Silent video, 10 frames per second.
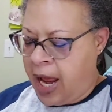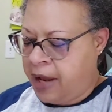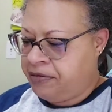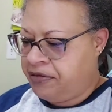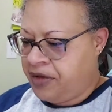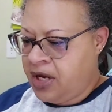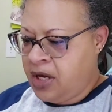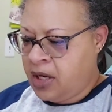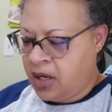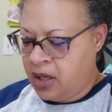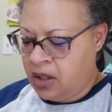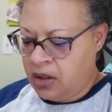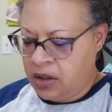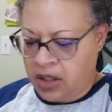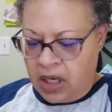And then
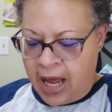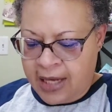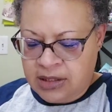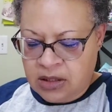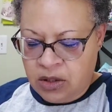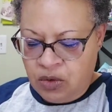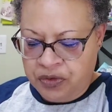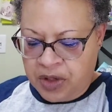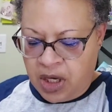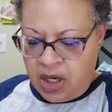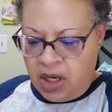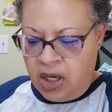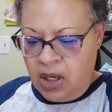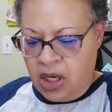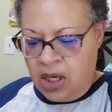the last little
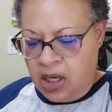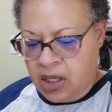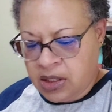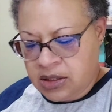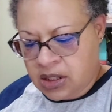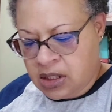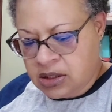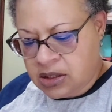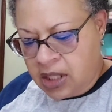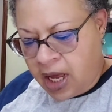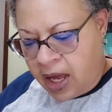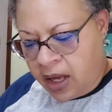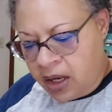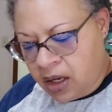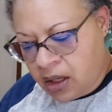thing is, is
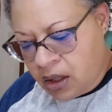that